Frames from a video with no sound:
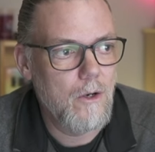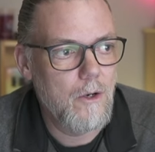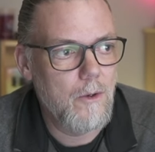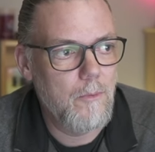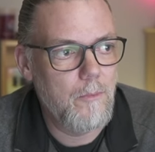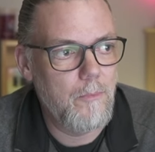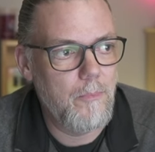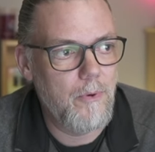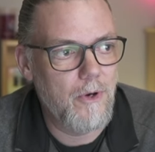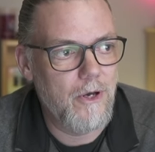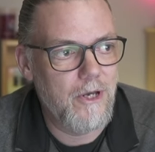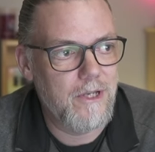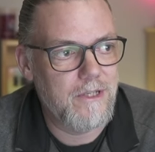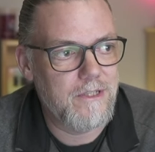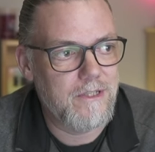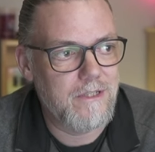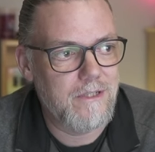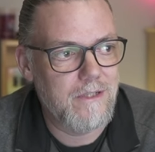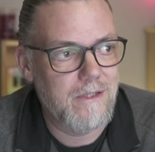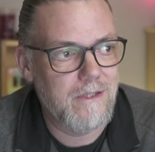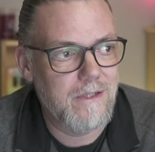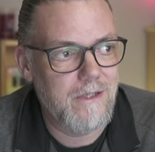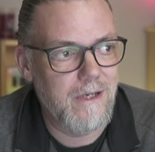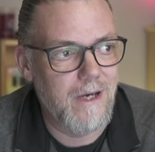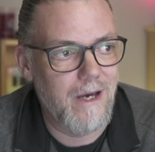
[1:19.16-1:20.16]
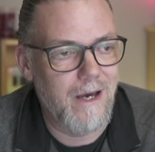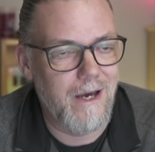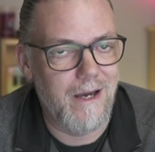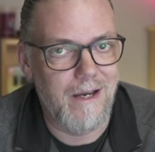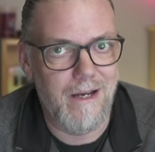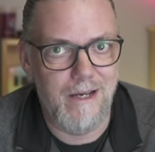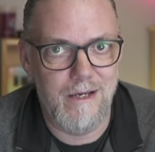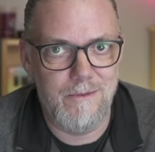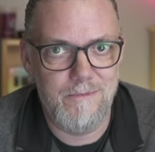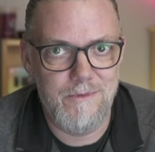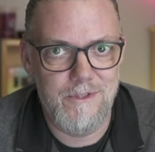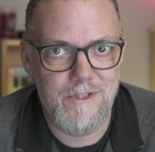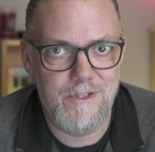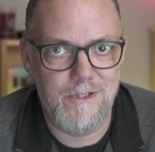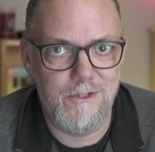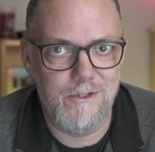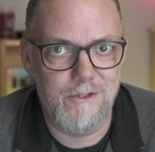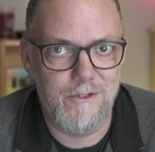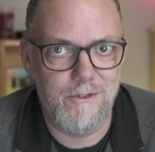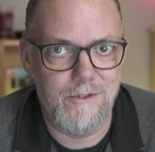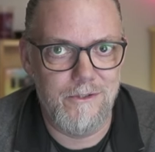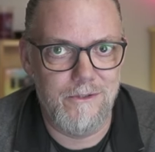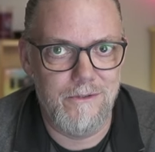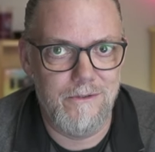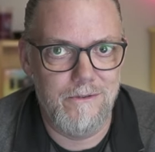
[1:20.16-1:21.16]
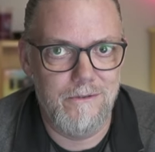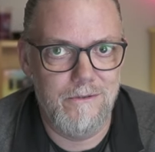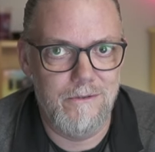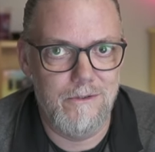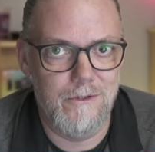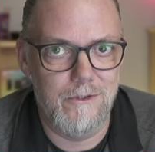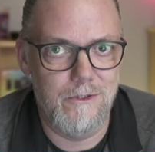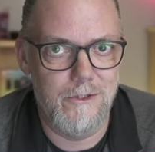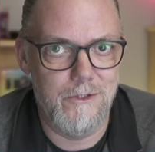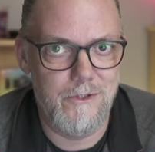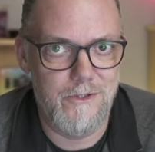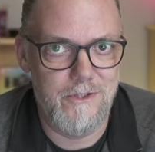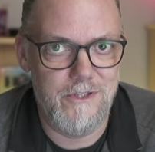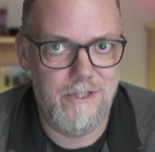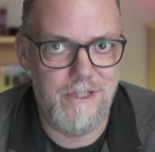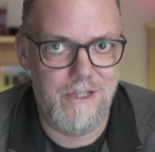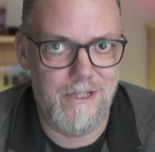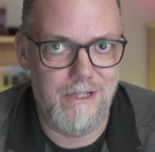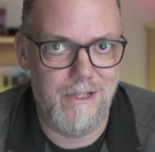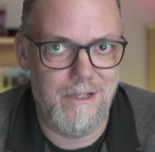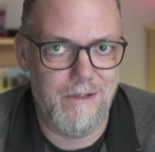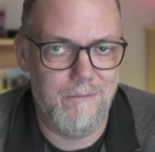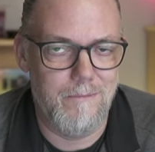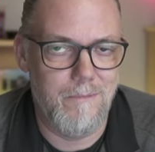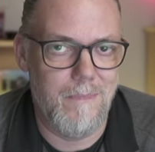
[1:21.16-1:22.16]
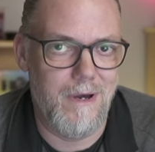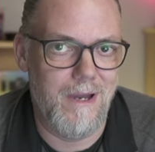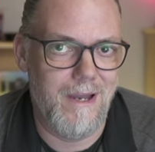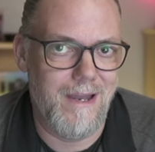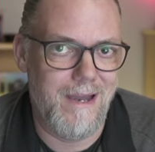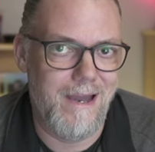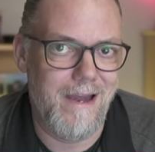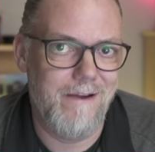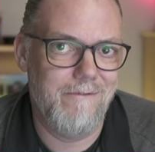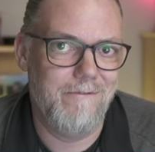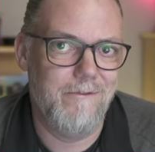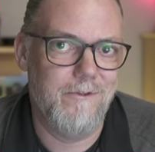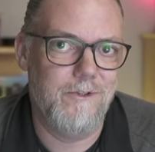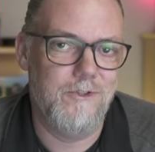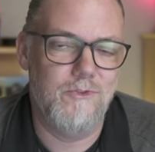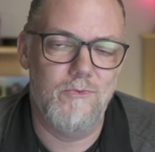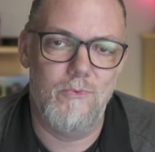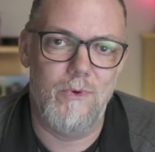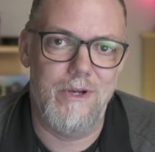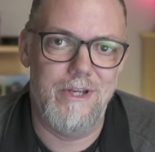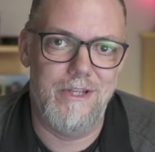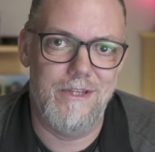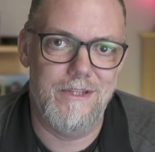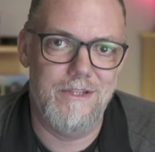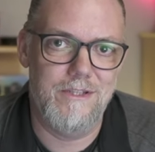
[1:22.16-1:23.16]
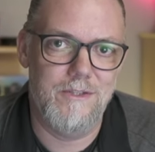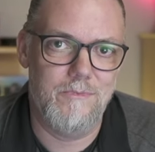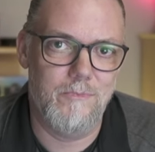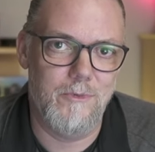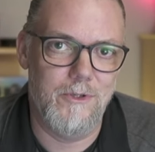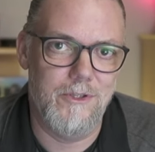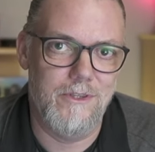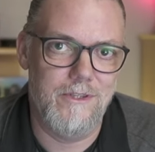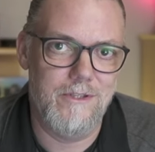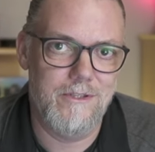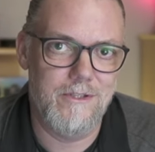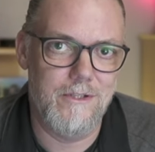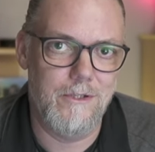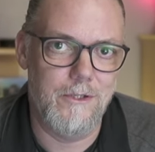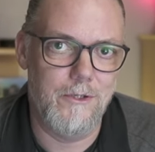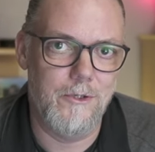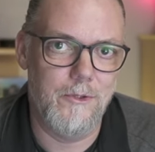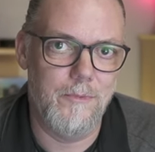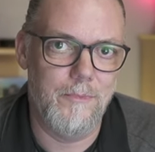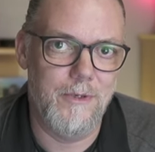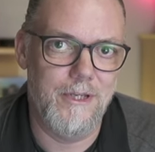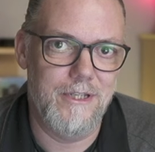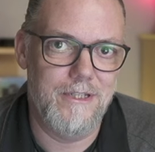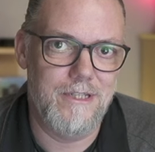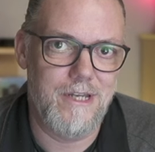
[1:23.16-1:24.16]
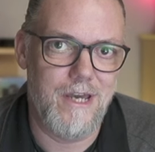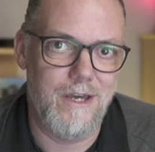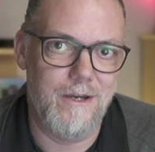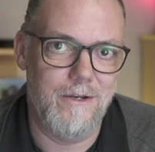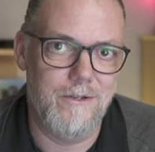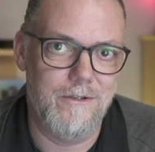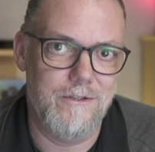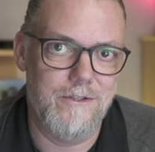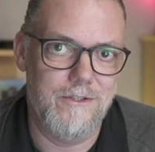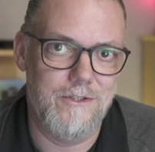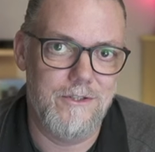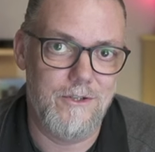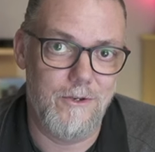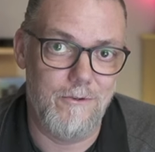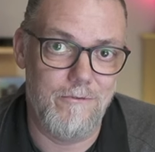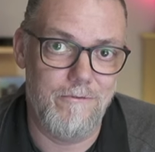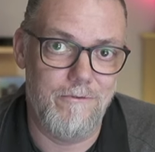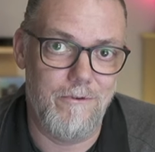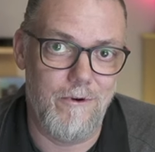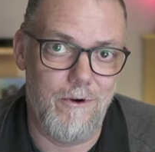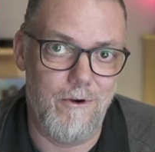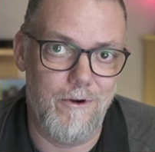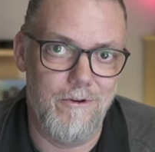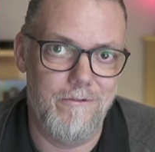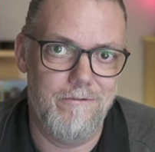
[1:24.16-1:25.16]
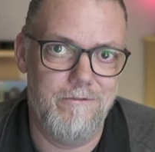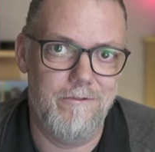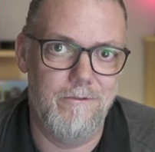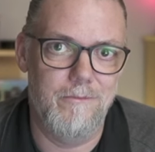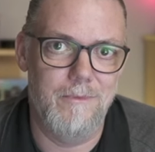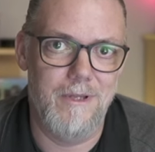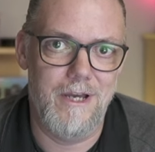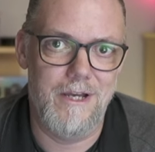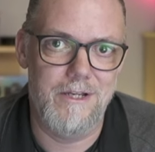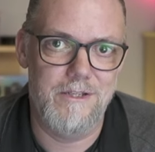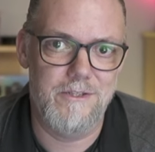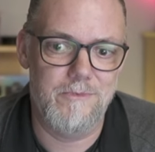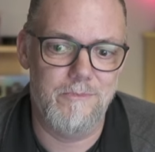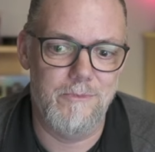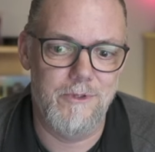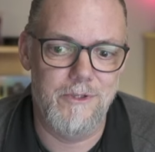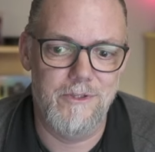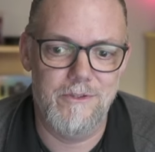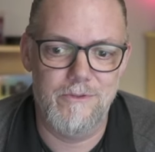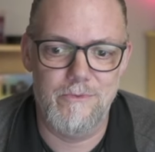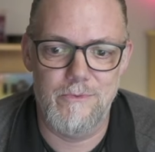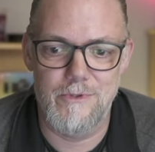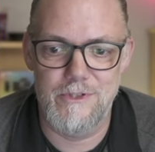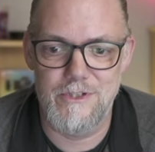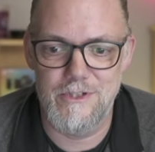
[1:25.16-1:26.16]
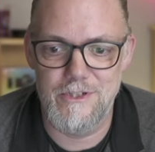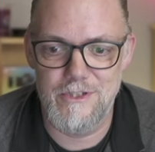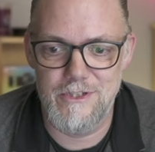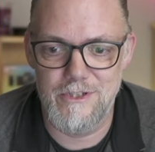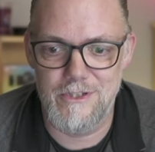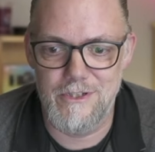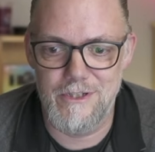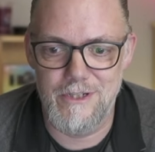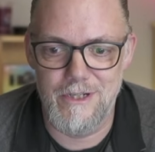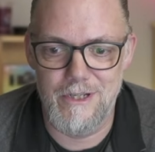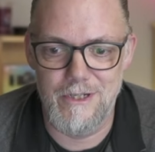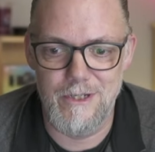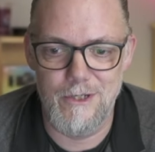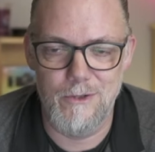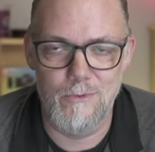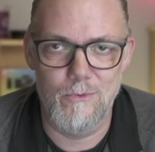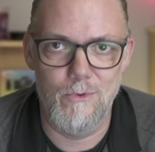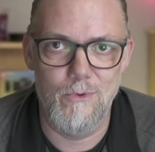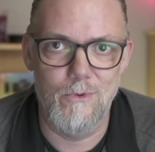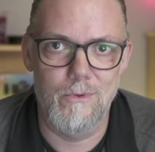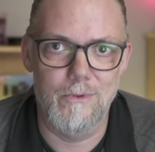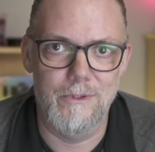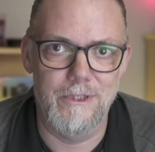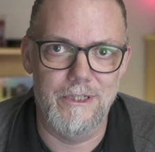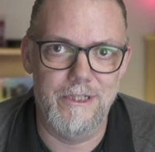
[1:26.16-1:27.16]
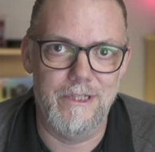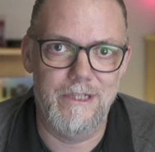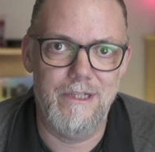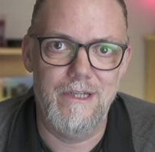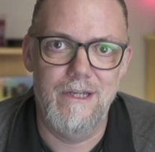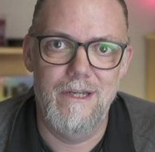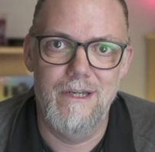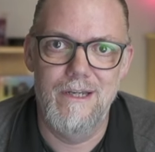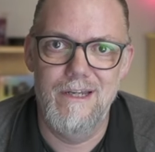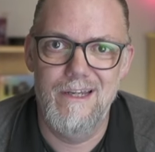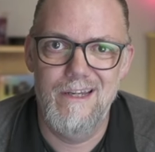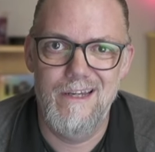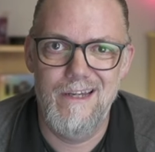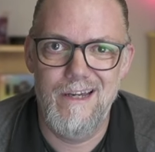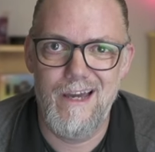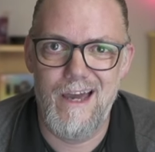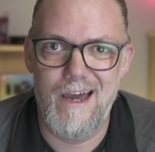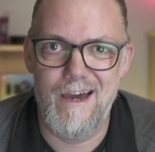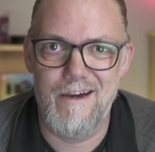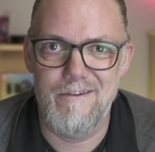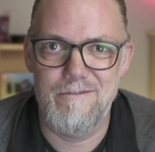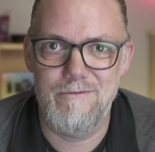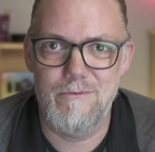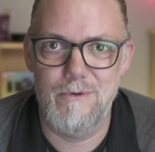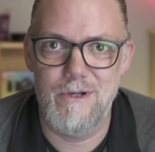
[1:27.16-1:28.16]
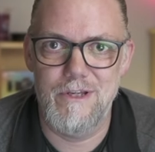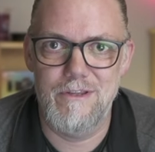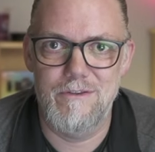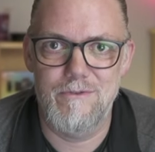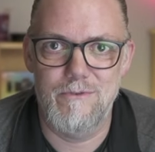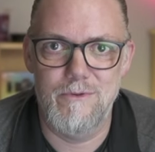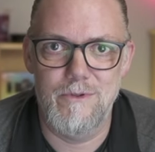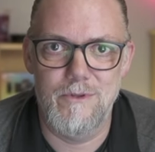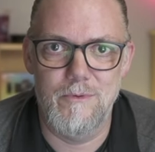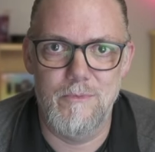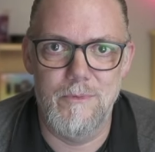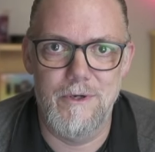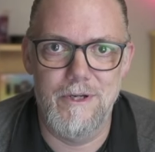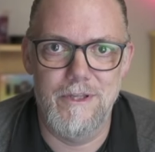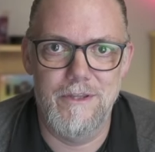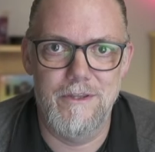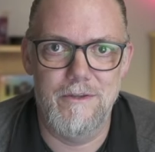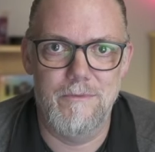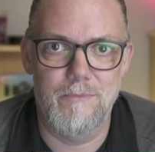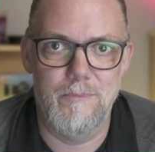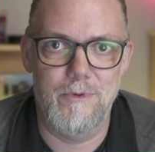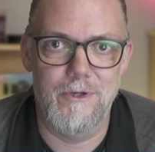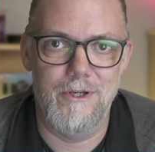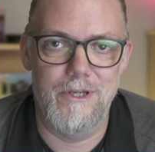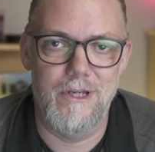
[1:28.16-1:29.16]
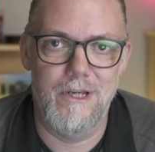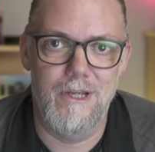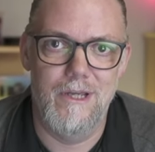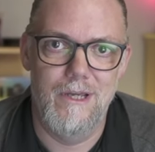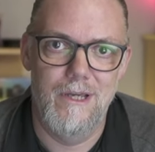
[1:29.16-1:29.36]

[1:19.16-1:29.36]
But I am still losing. My average weight this month is a little bit down so far from last month, which is good. I know we're only halfway through the month, but